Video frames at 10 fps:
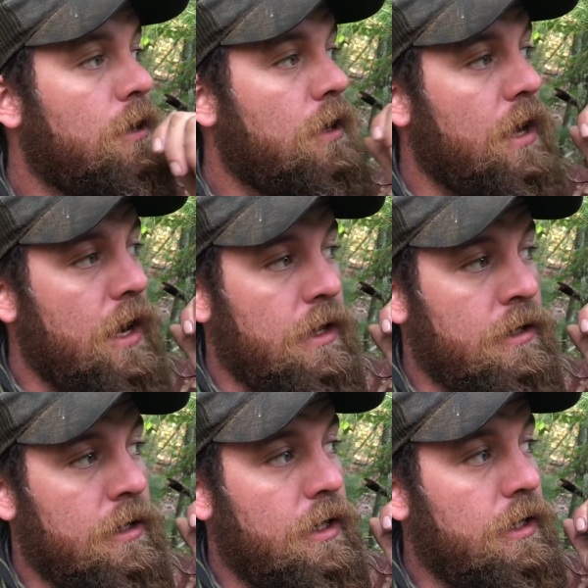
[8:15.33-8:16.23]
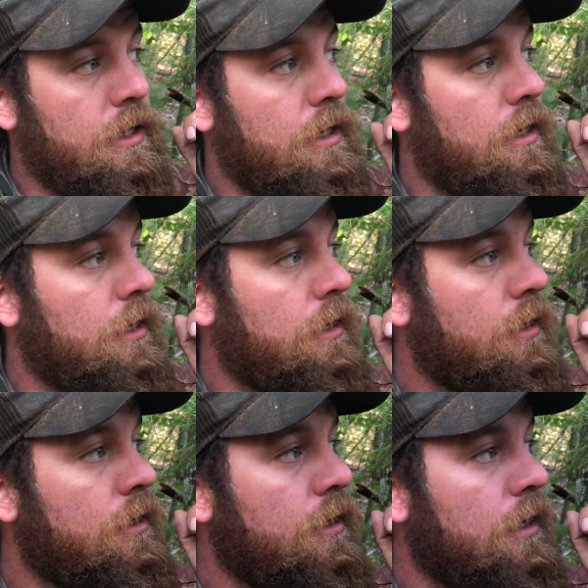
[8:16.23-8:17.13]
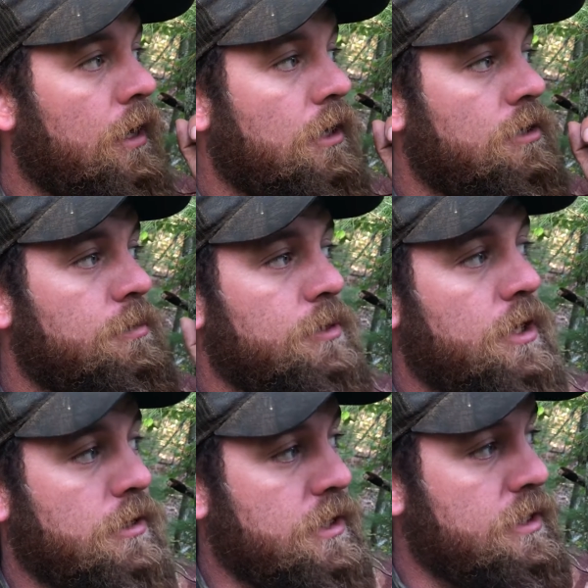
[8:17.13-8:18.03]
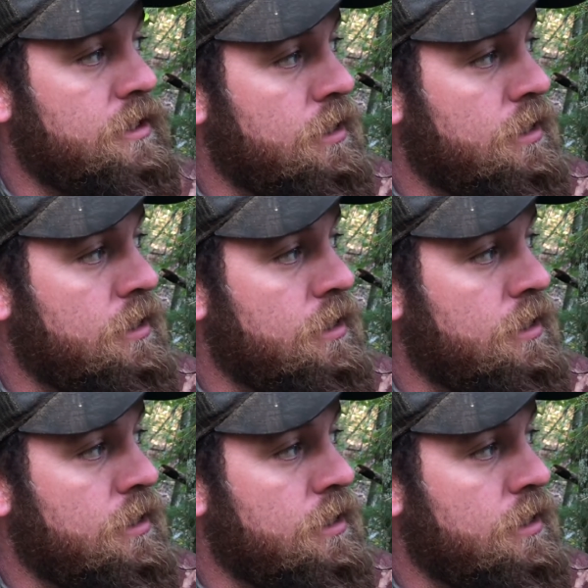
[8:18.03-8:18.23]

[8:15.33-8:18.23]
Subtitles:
and heard some turkeys.